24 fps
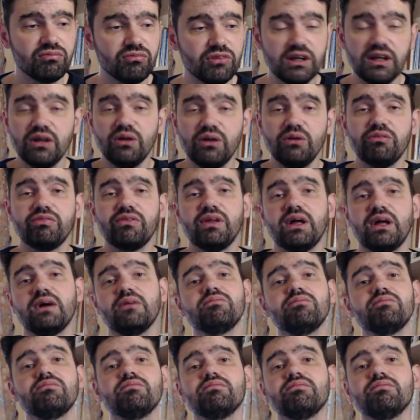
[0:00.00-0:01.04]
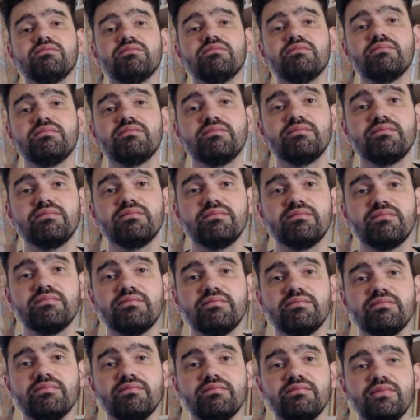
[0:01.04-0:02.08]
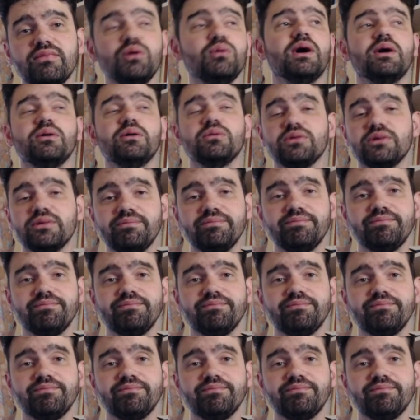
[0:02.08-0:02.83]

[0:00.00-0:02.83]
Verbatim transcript: really loved that. Who knows?